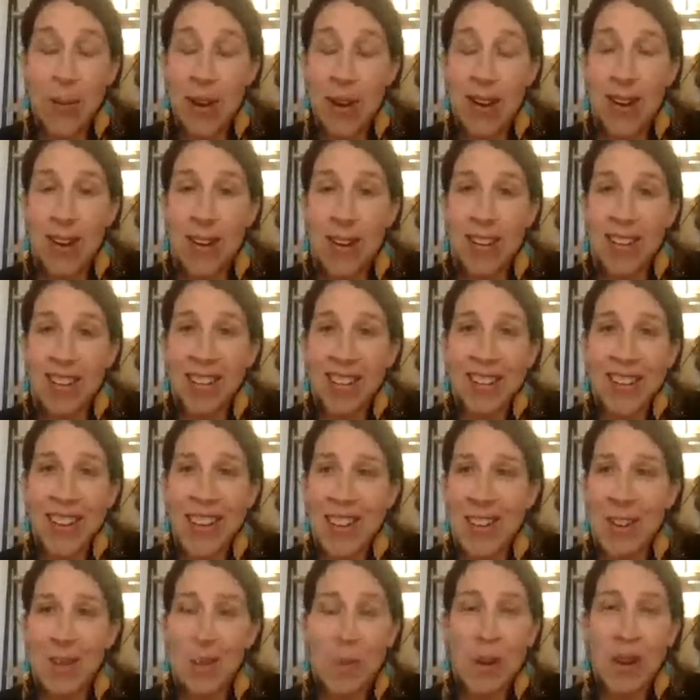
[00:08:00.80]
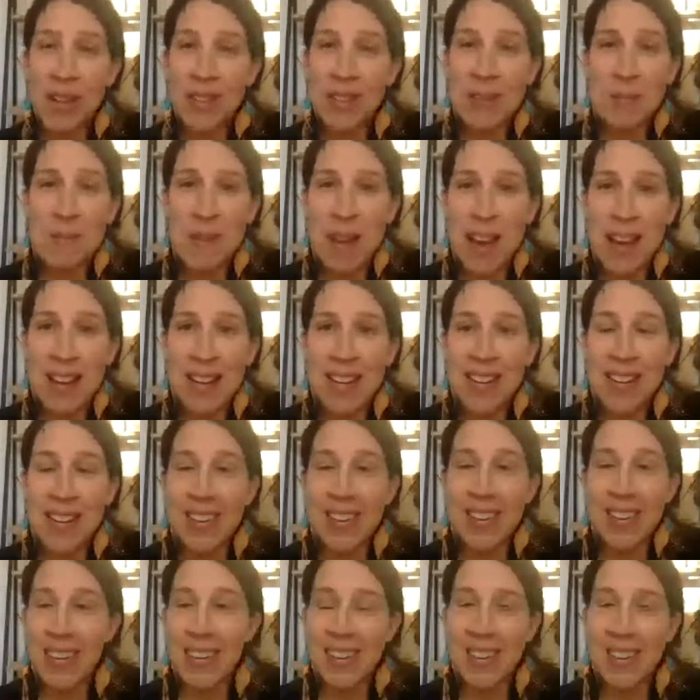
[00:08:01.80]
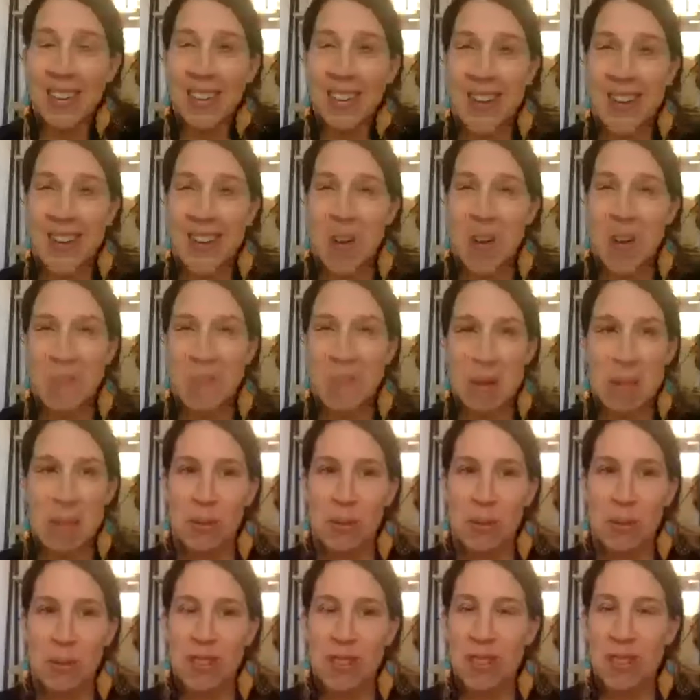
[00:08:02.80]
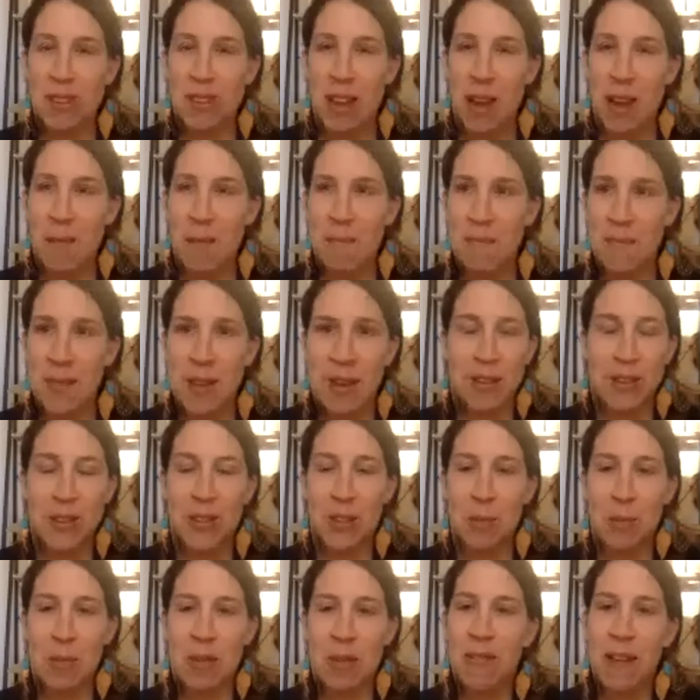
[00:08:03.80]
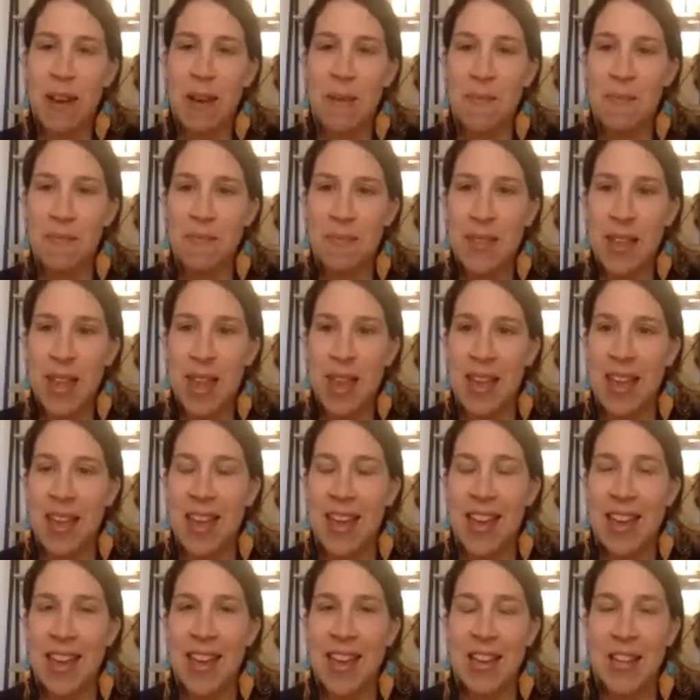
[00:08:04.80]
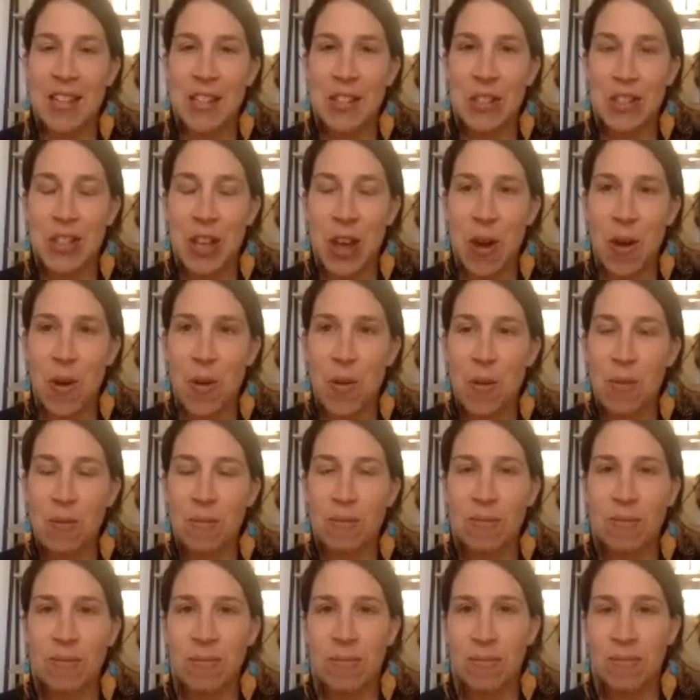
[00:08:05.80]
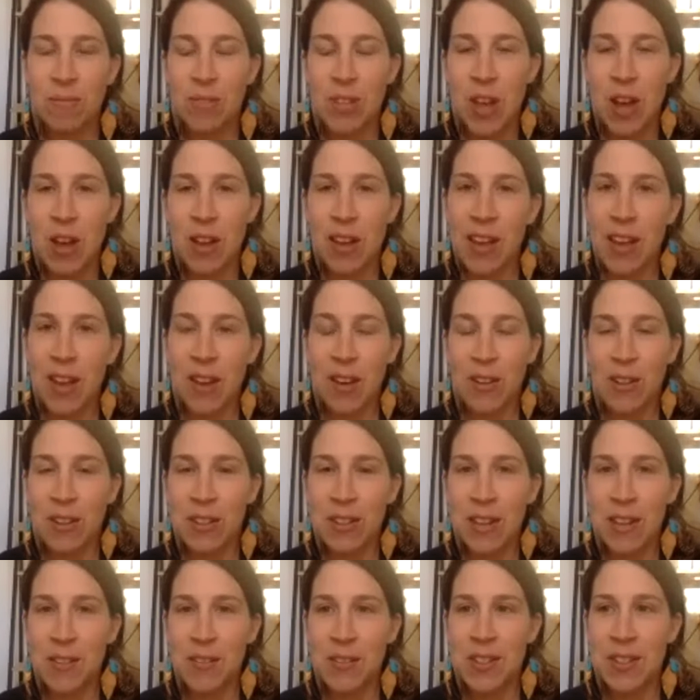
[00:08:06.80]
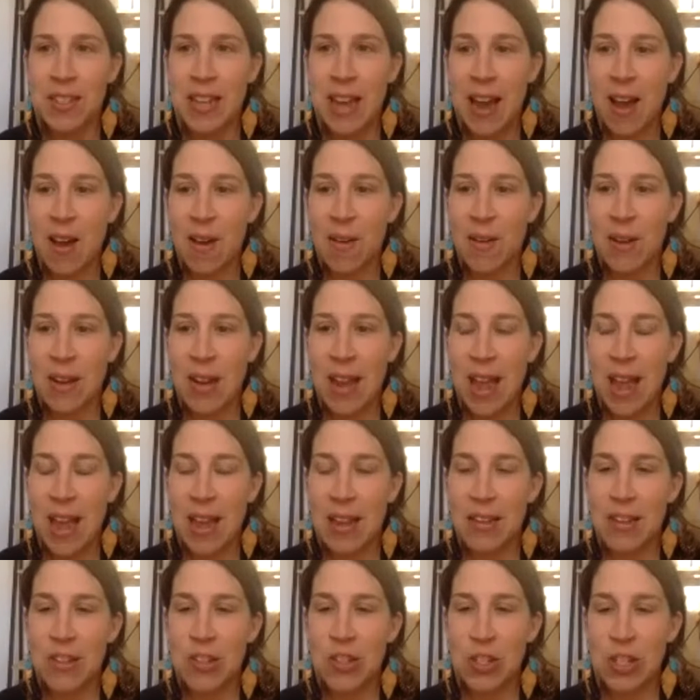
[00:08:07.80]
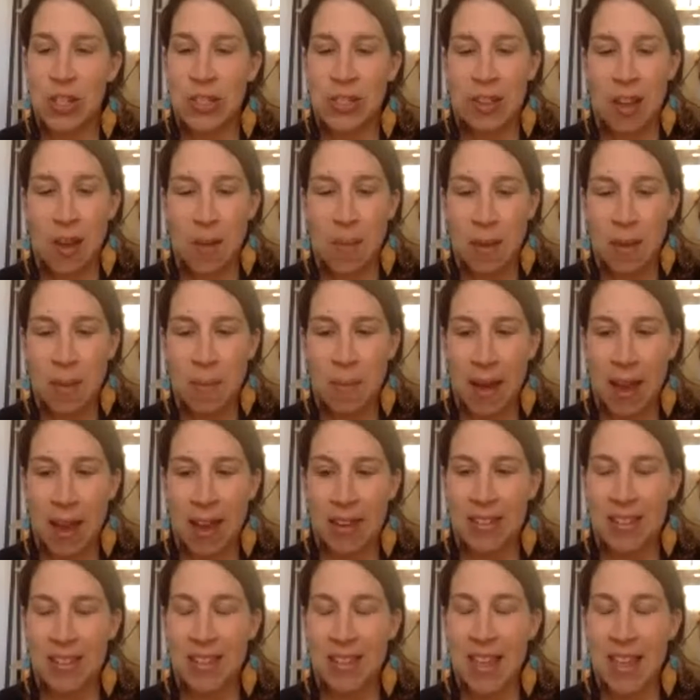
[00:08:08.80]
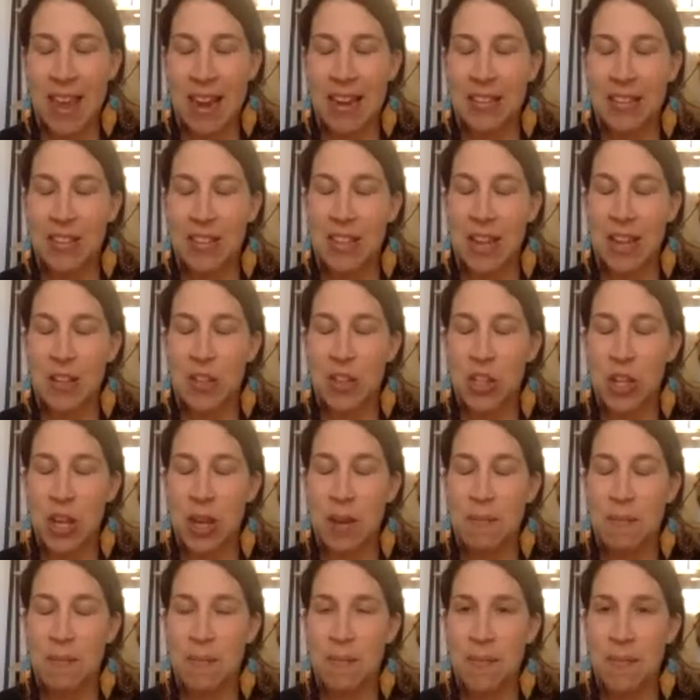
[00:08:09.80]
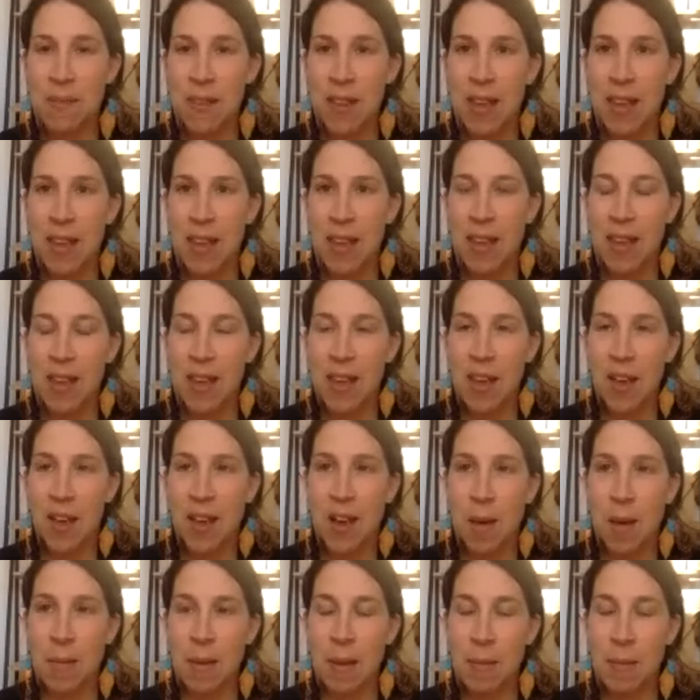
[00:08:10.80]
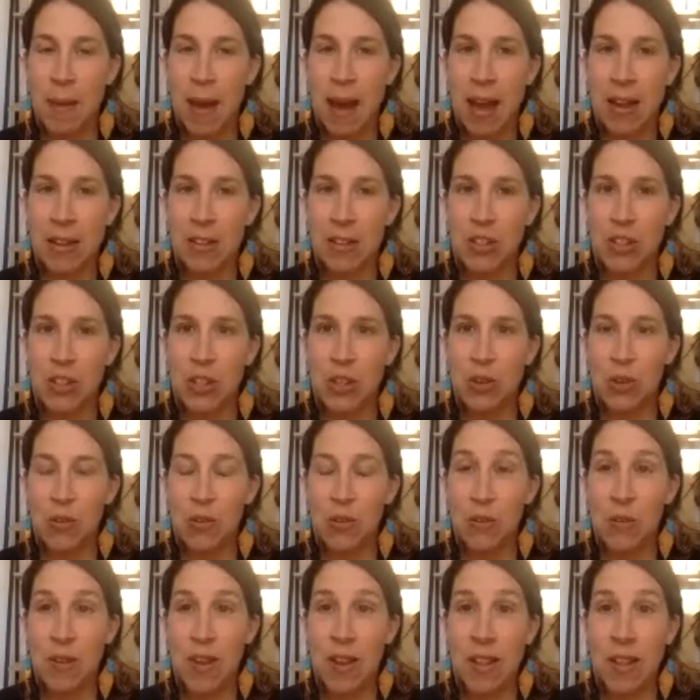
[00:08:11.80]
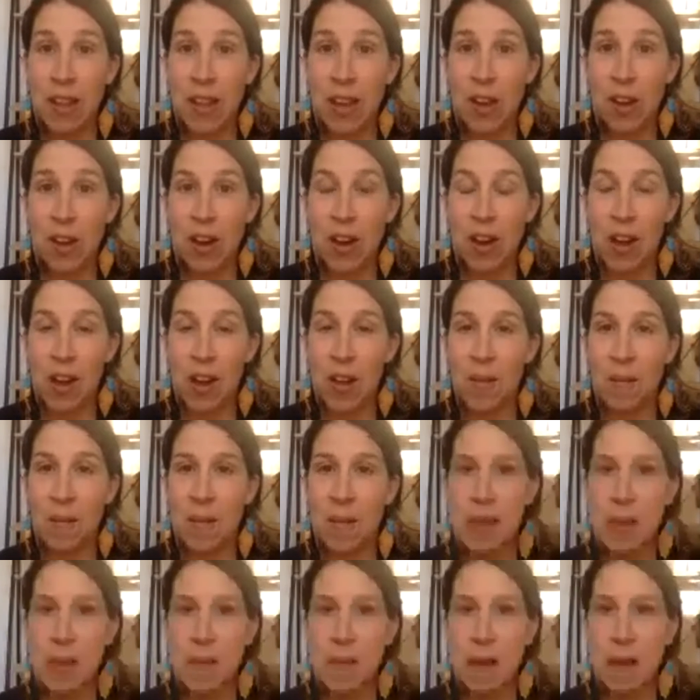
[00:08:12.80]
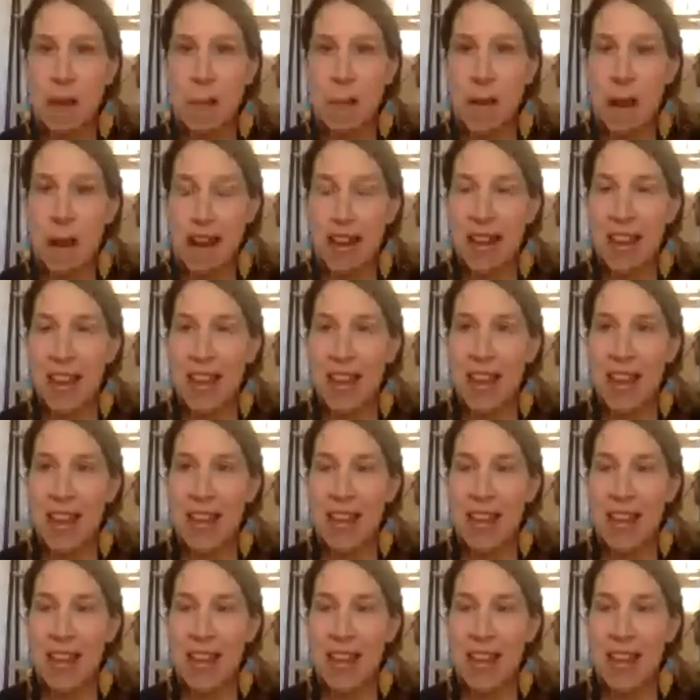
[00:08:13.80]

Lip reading: What does it matter? People will still come. It'll still be fun. So talking ourselves down and just coming back to that intention, coming back to feeling calm in my body